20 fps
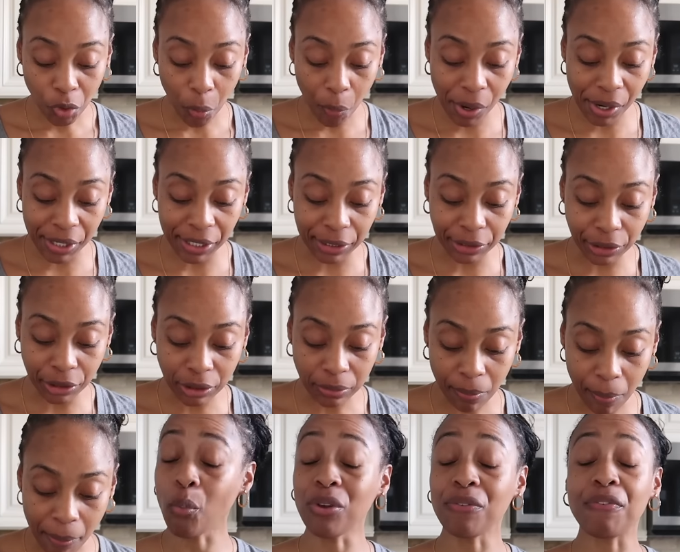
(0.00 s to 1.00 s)
What else?
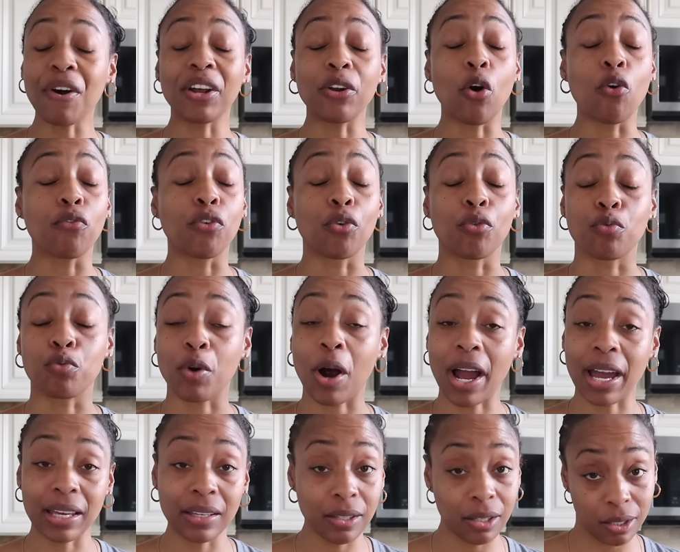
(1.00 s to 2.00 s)
We fight over
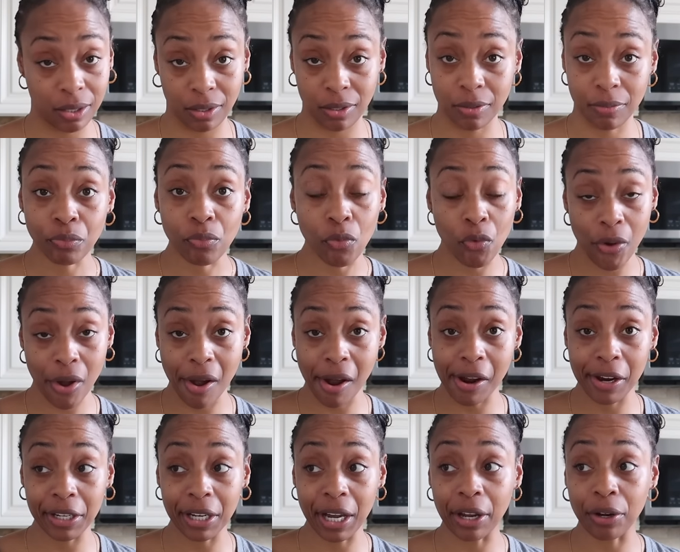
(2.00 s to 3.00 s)
rice.
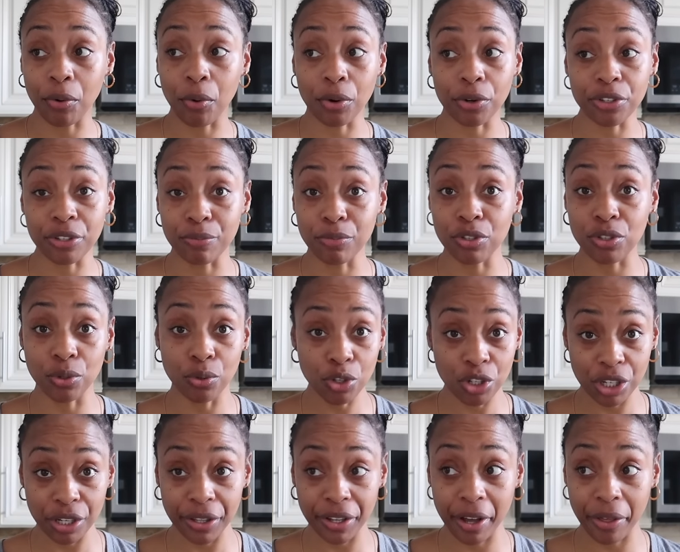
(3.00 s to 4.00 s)
Okay, I'd ordered some
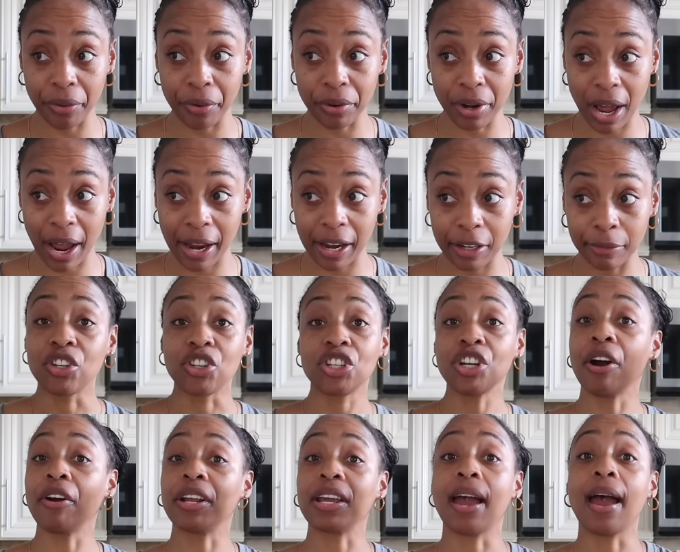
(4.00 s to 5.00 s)
sushi the other night. She
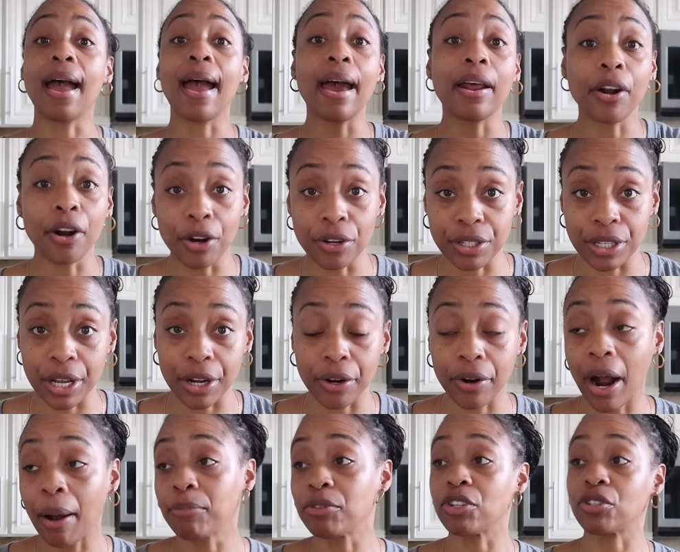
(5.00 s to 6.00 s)
already had her dinner.
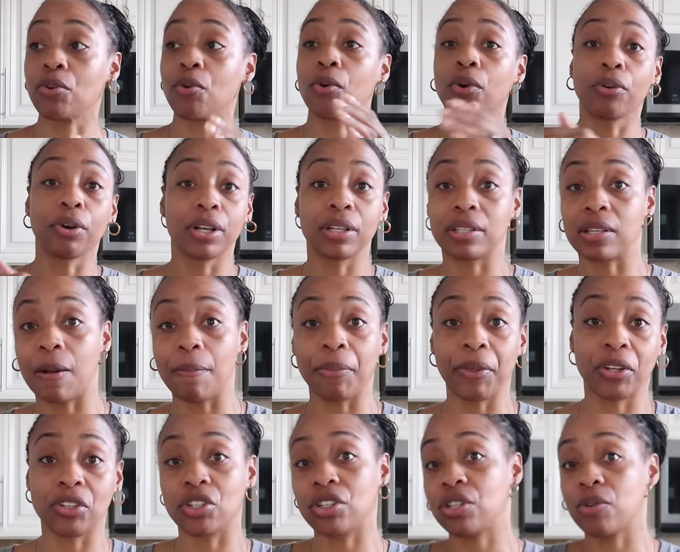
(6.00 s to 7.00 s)
I'm just ordering
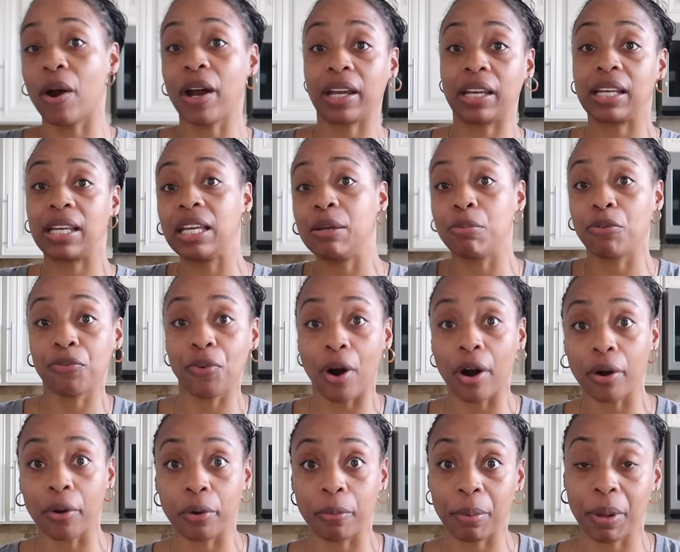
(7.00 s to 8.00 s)
something just so I can eat before
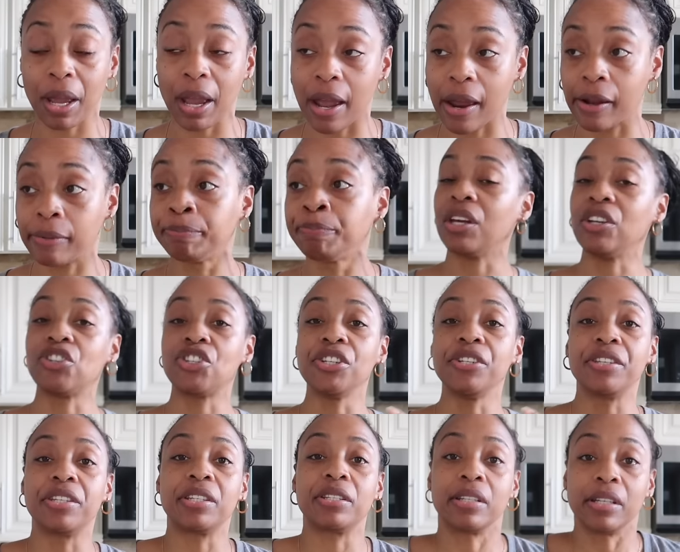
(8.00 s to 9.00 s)
I go to bed. And
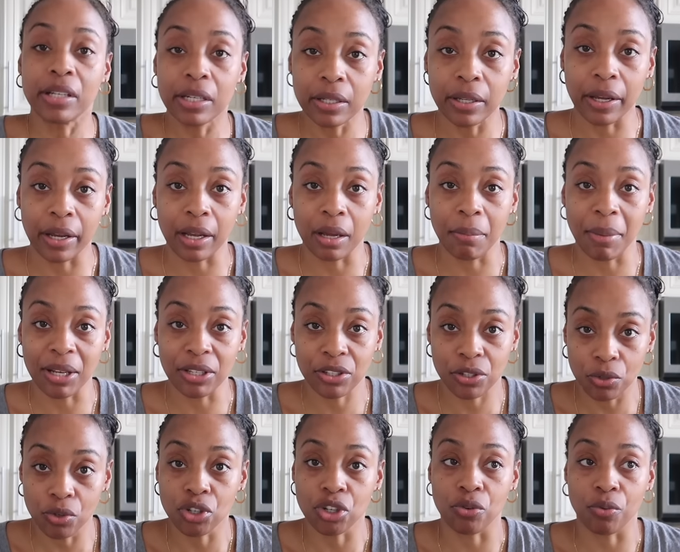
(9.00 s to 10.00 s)
she's stealing my
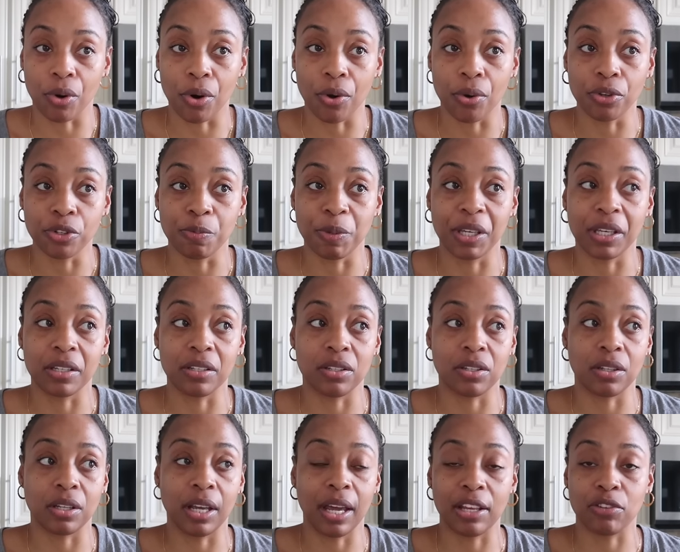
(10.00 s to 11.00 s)
sushi rolls
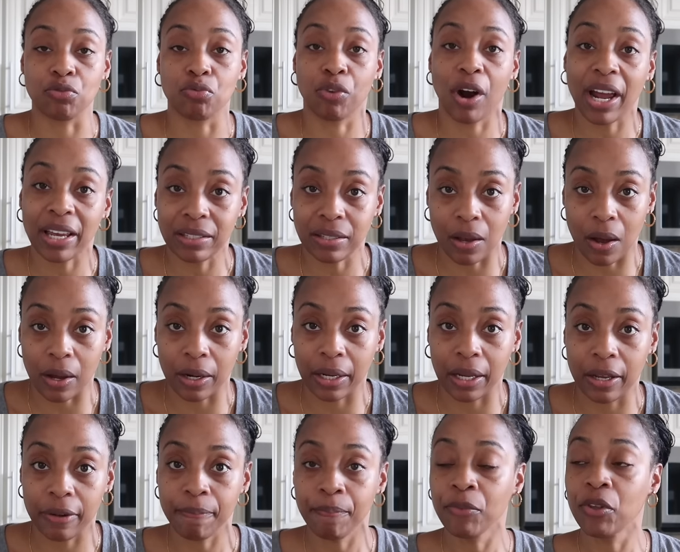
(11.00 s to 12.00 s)
because it has rice on
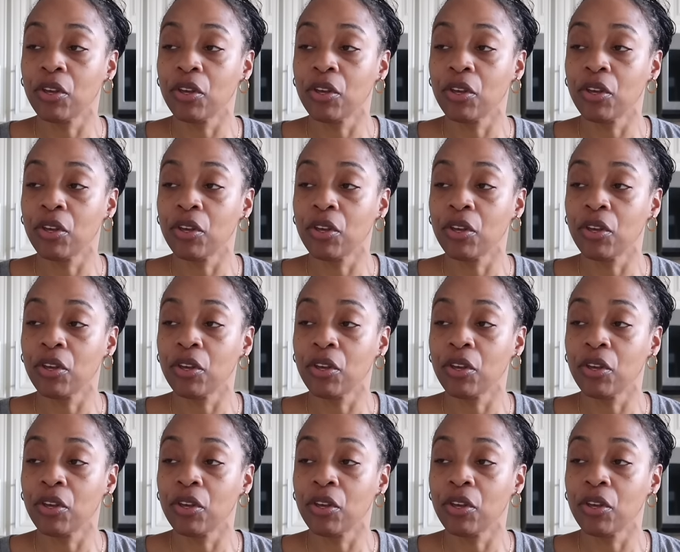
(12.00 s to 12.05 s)
it.